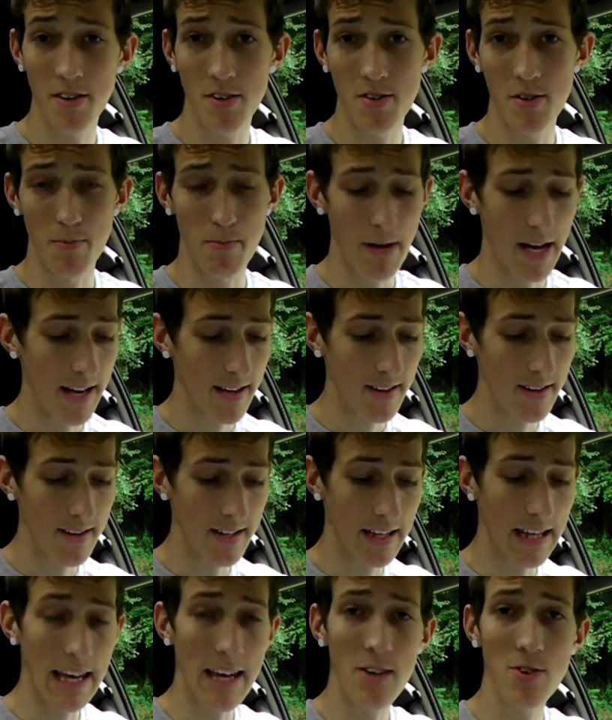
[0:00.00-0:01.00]
These are
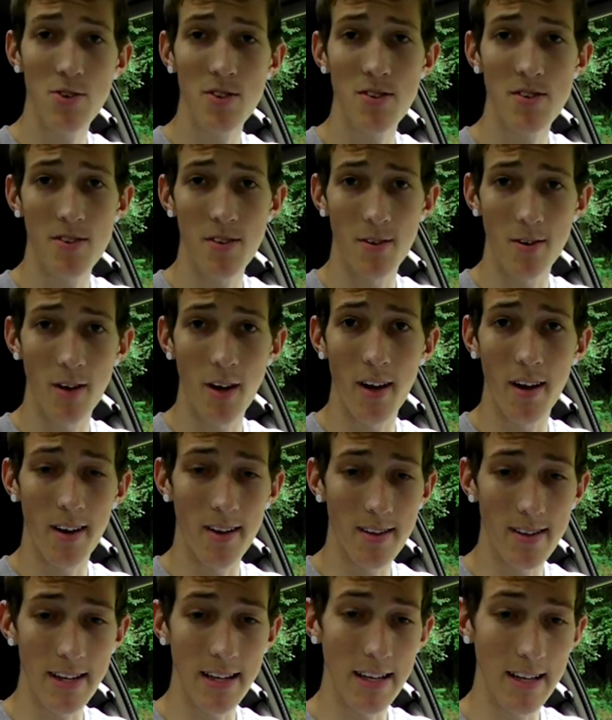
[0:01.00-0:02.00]
backlight gauges. They're not
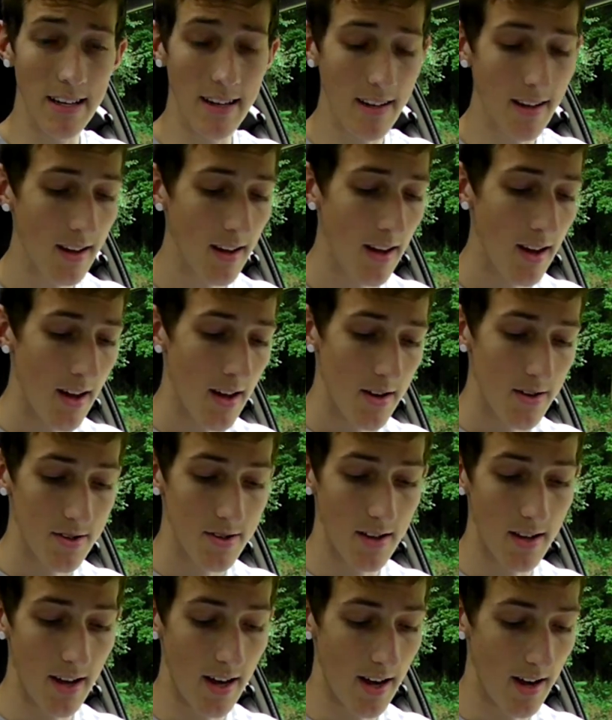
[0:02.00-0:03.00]
LED,
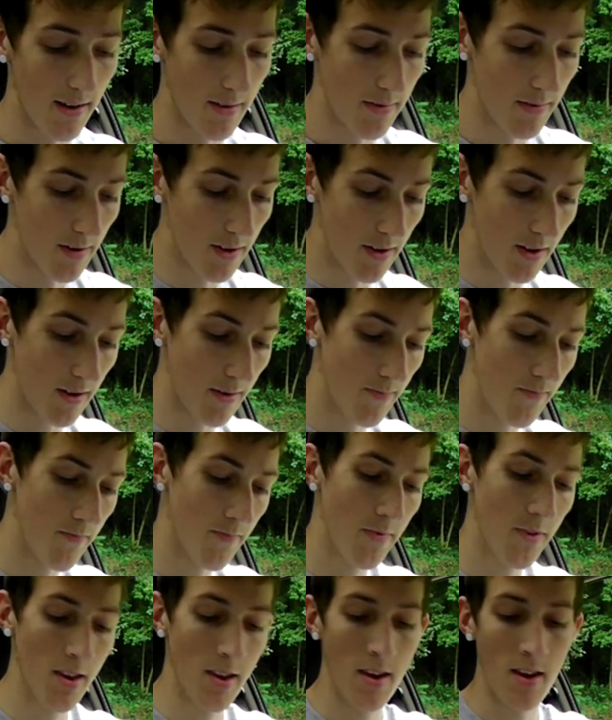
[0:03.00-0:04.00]
so they have
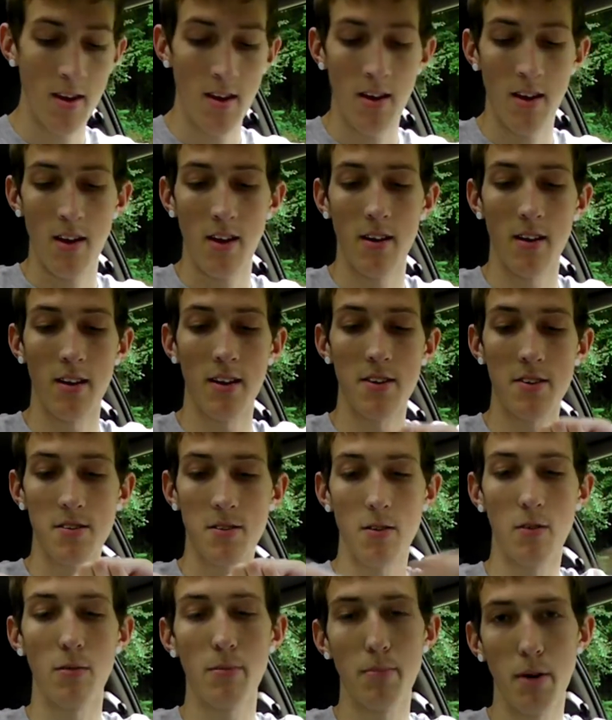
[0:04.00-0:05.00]
nice
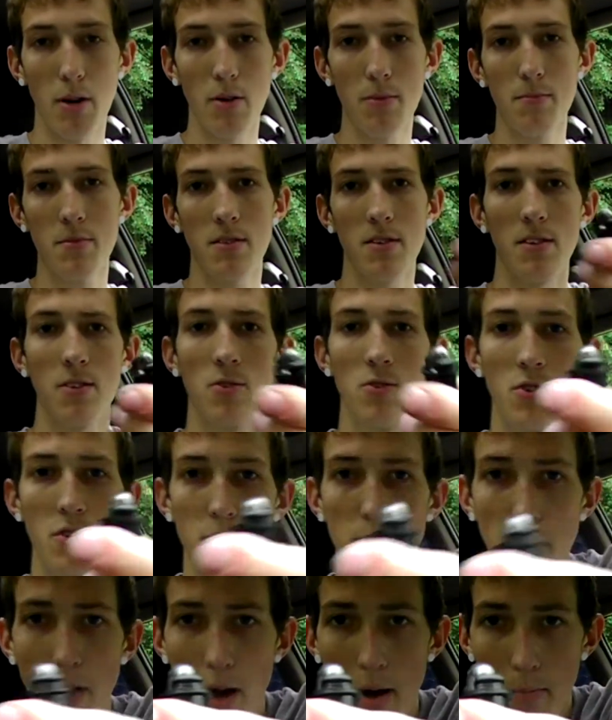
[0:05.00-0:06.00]
little bulbs that
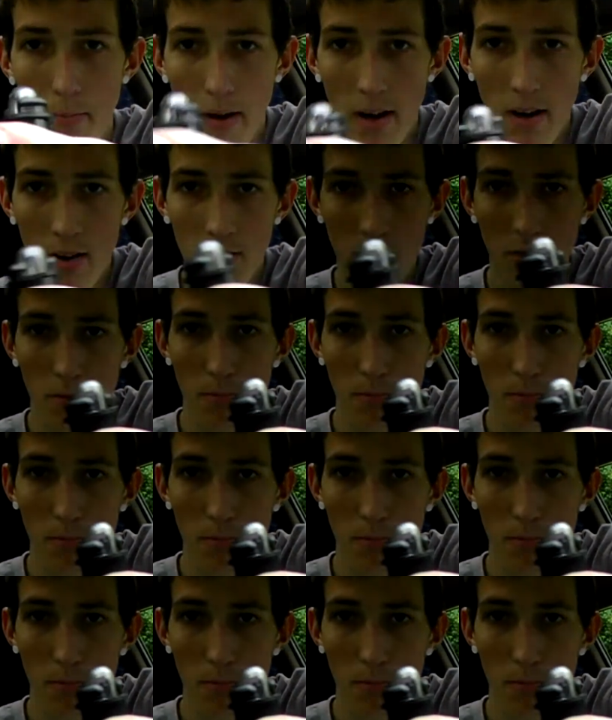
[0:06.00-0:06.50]
just pop out.